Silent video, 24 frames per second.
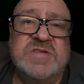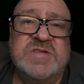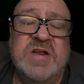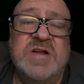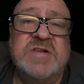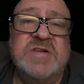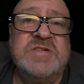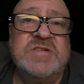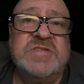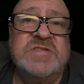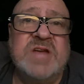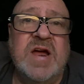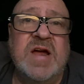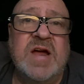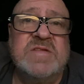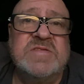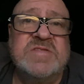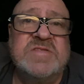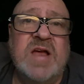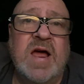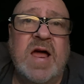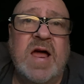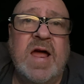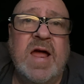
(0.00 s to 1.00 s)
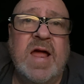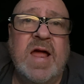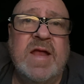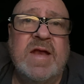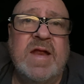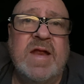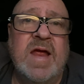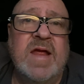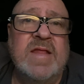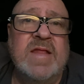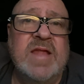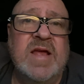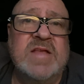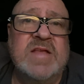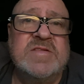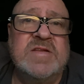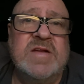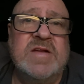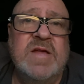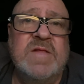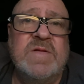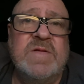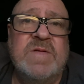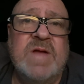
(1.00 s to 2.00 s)
Ninja's outside, and that's
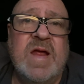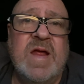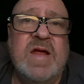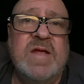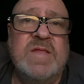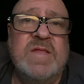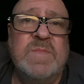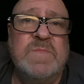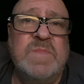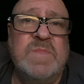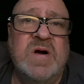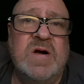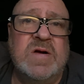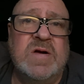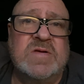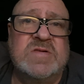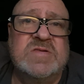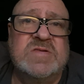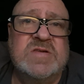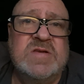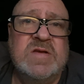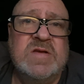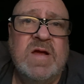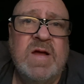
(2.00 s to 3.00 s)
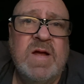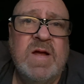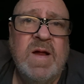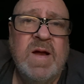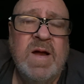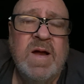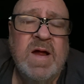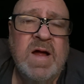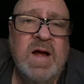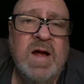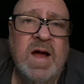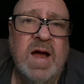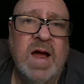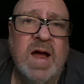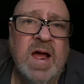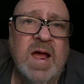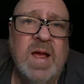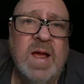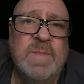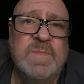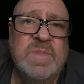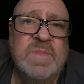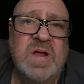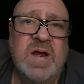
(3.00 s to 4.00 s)
another day in the books.
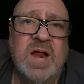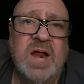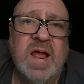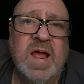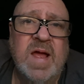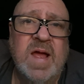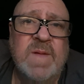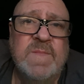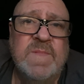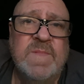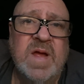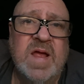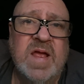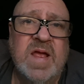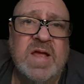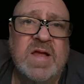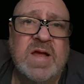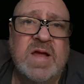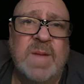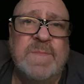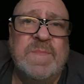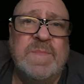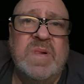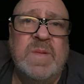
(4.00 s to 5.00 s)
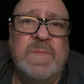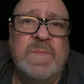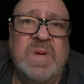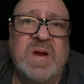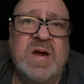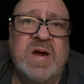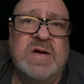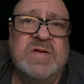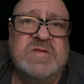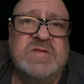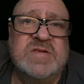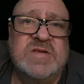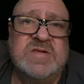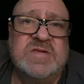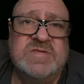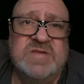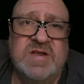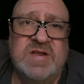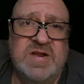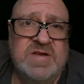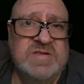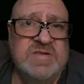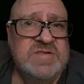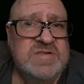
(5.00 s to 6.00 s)
I'm going to have a couple of beers because
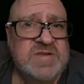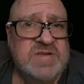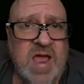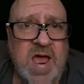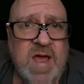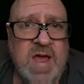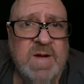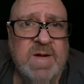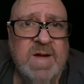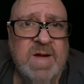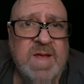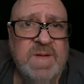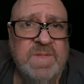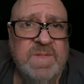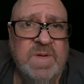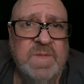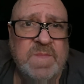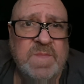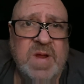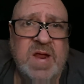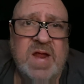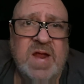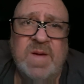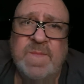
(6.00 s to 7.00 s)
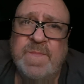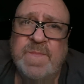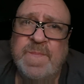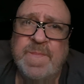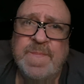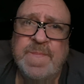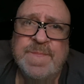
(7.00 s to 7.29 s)
it is Saturday for me.